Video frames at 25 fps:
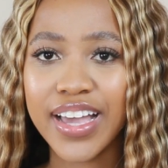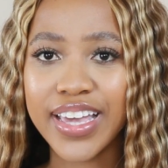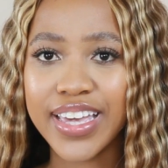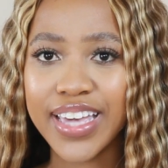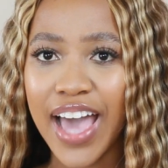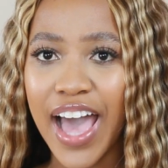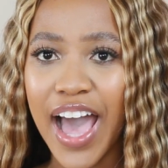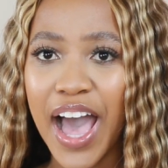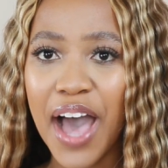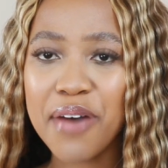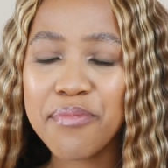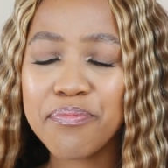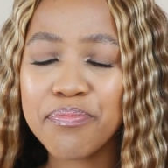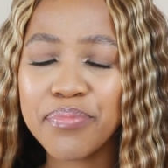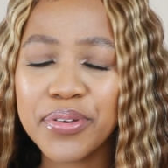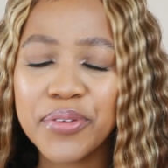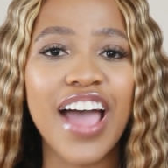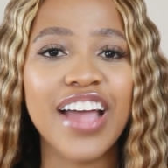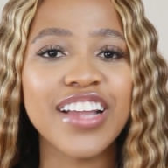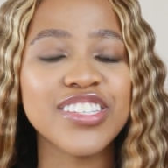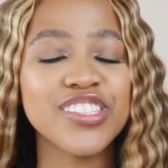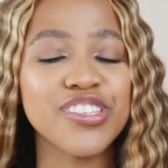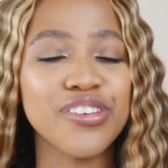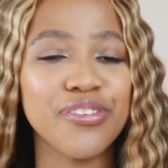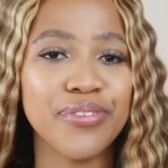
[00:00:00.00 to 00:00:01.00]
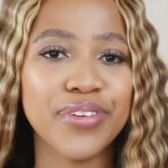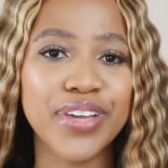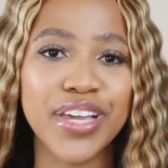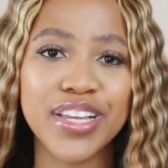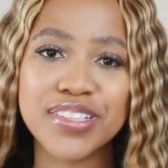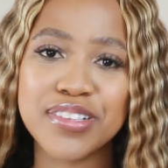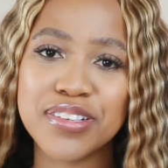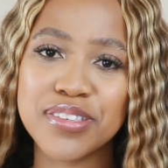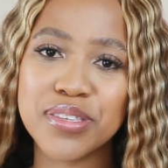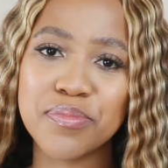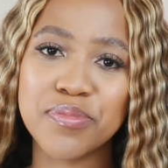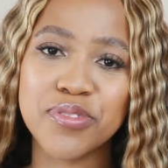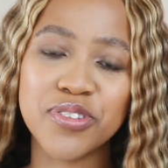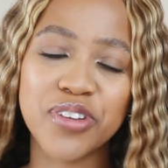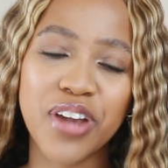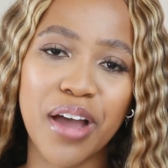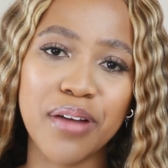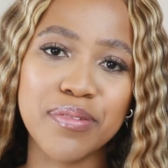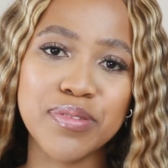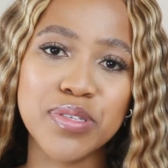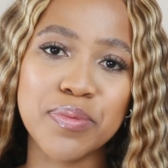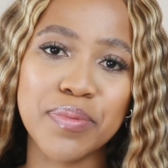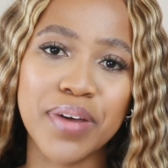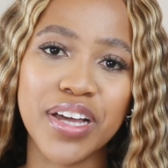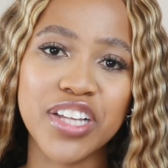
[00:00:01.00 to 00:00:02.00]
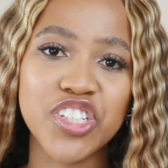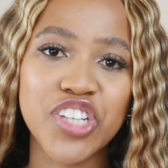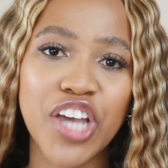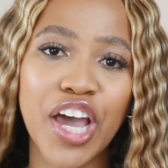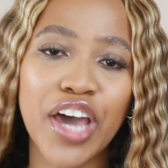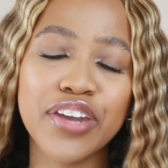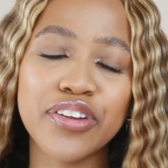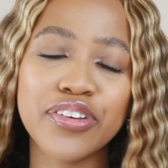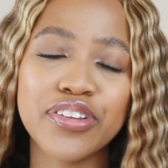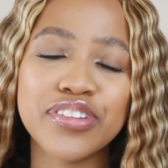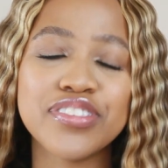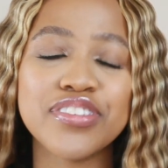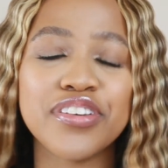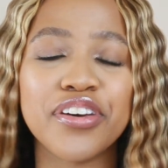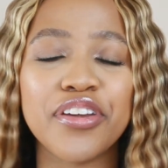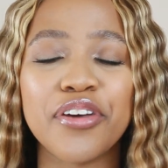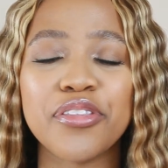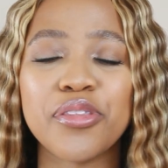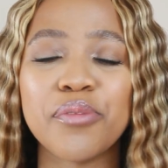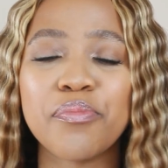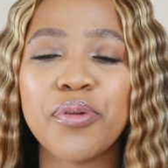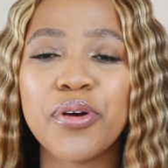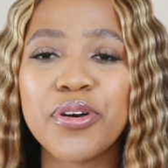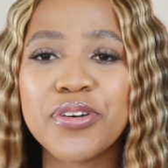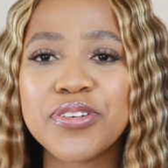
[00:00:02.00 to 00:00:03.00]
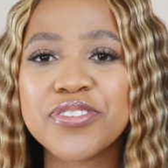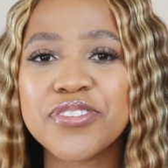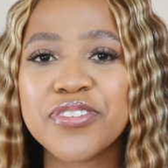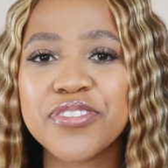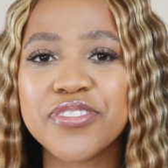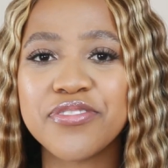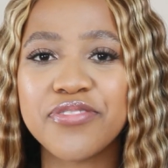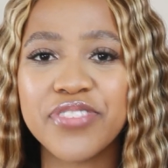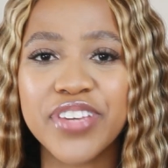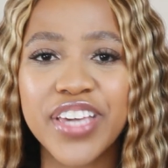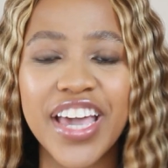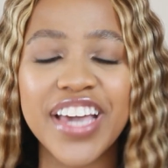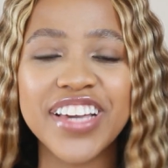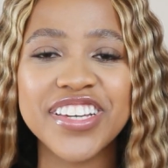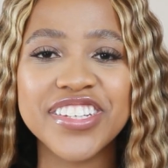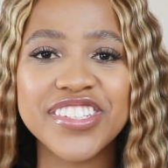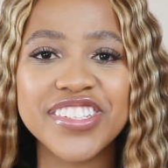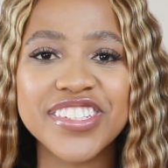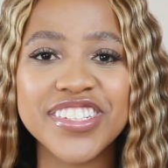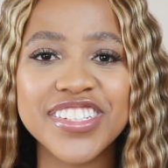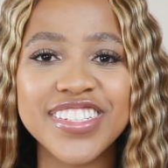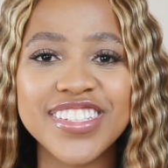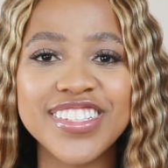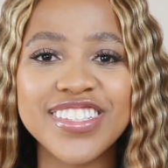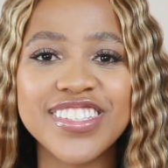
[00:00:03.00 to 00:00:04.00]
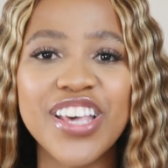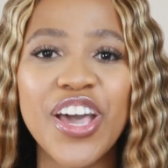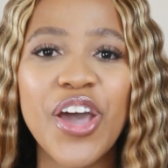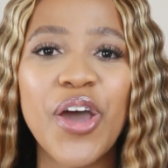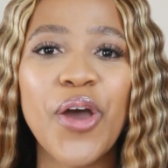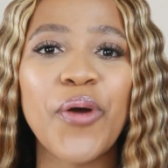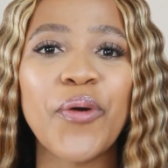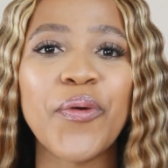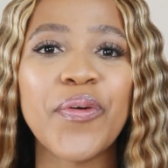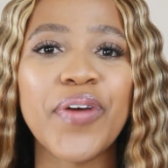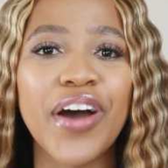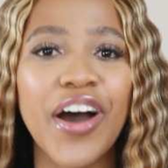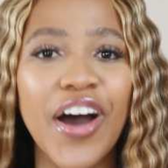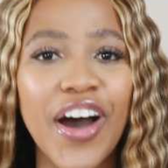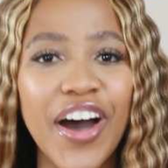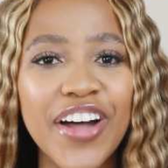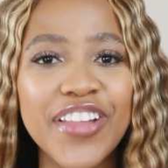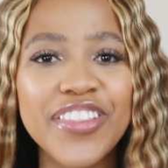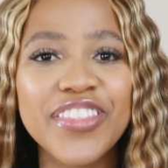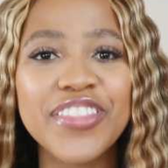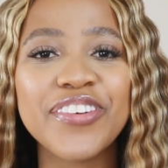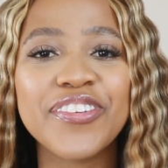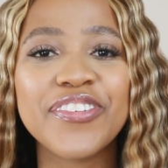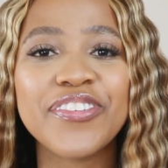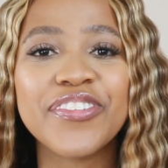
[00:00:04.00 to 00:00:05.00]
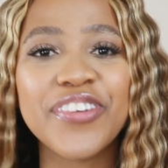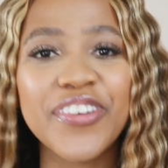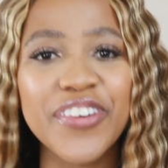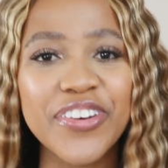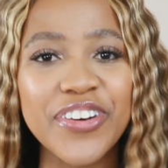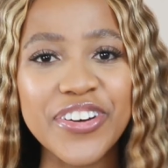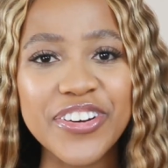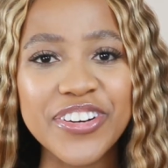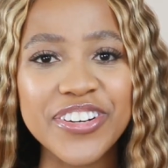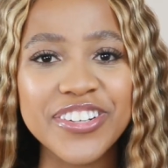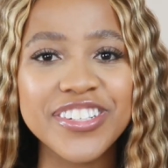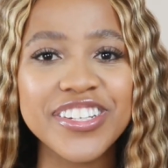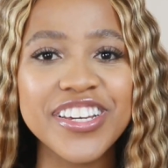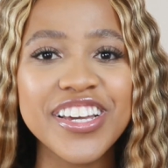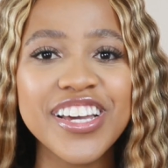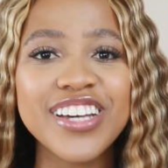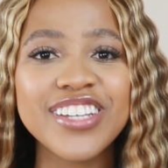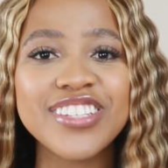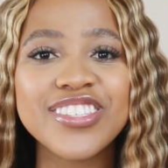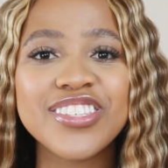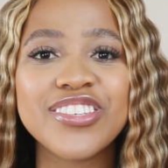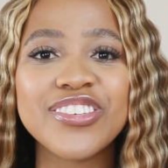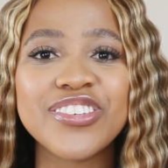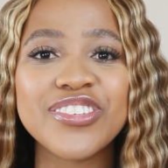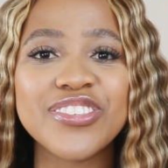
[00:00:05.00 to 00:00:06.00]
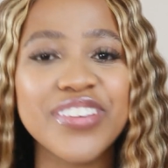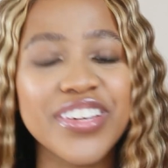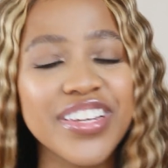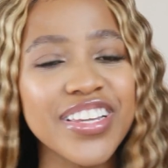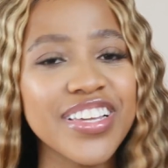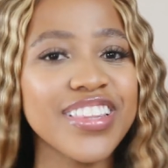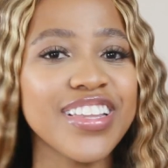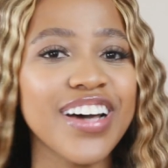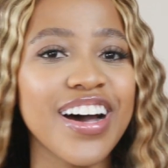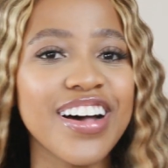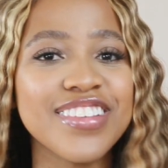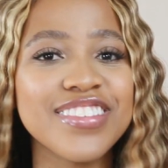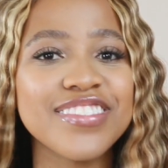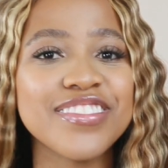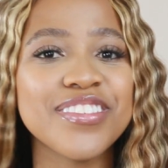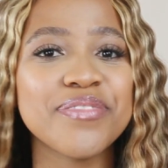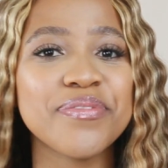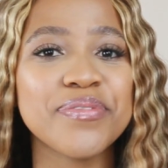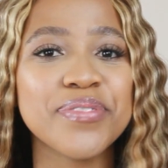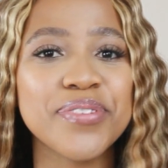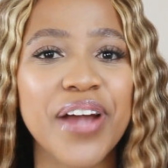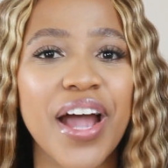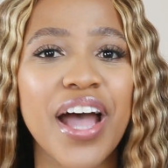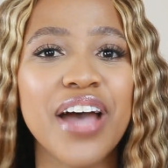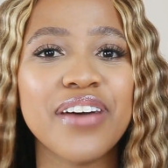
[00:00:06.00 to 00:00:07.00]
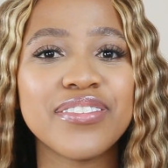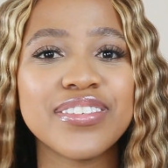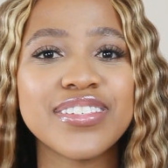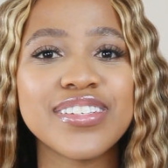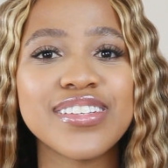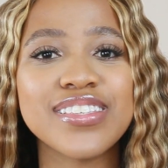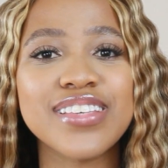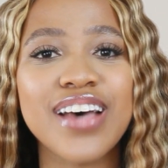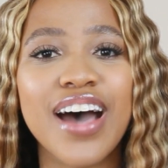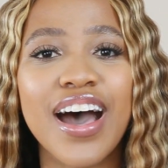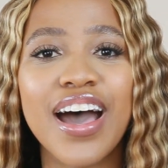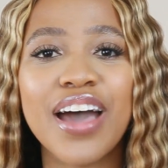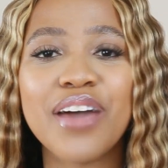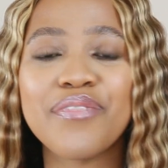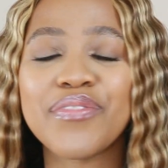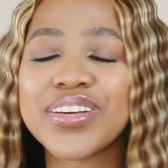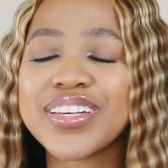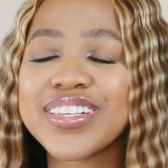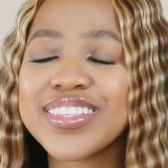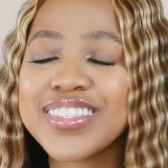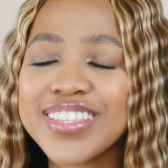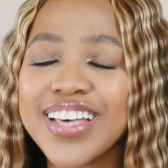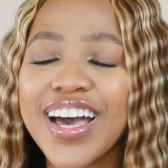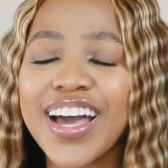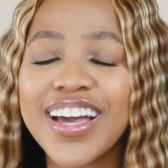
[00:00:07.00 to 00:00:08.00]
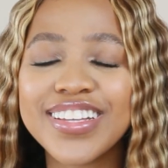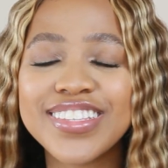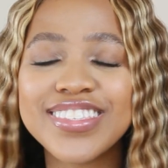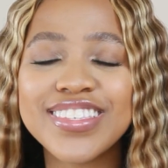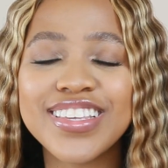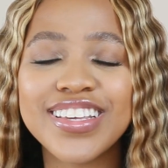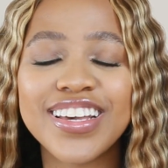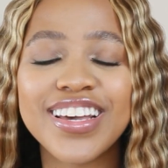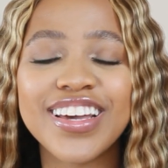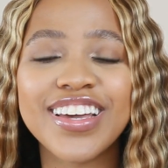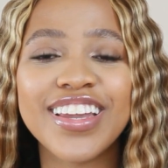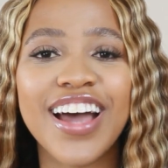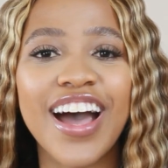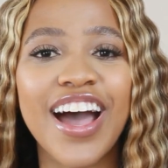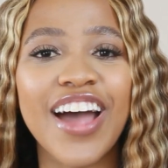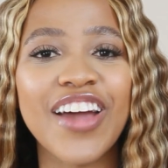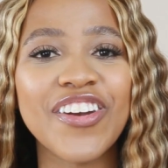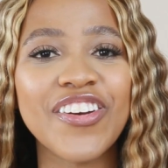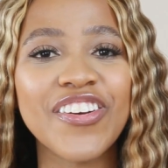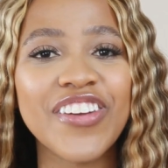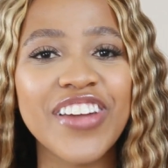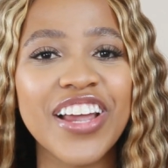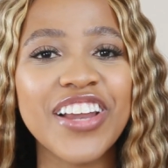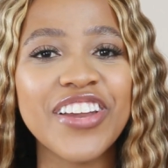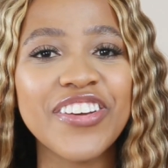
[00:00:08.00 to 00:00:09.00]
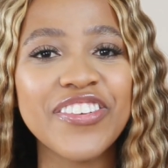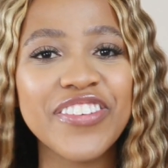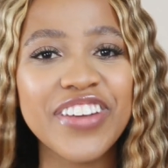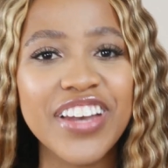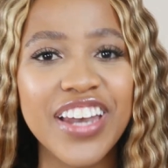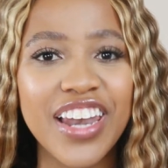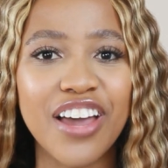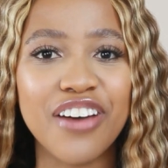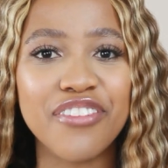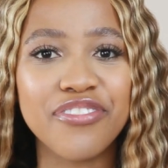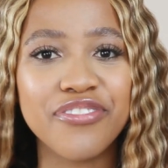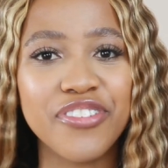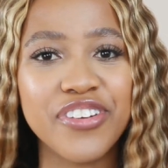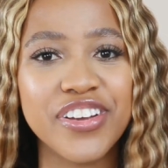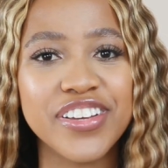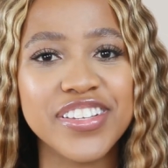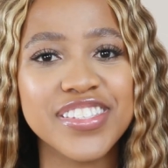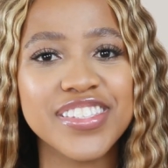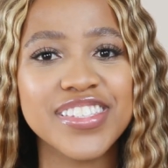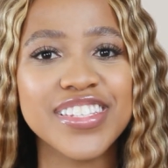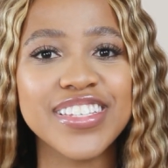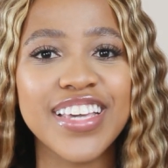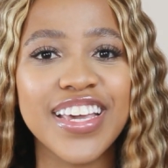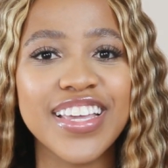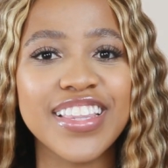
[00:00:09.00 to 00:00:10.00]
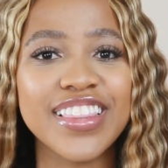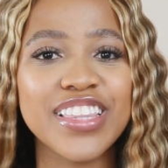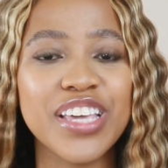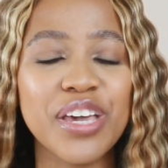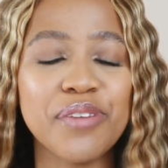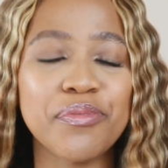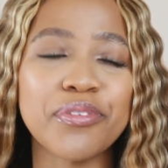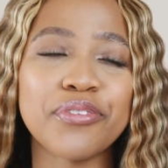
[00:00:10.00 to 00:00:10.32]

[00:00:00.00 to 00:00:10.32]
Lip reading: cap, and don't forget to subscribe to my channel, turn on the post notifications. We are on the road to 20,000 subscribers. I'm excited. I really would love for us to get there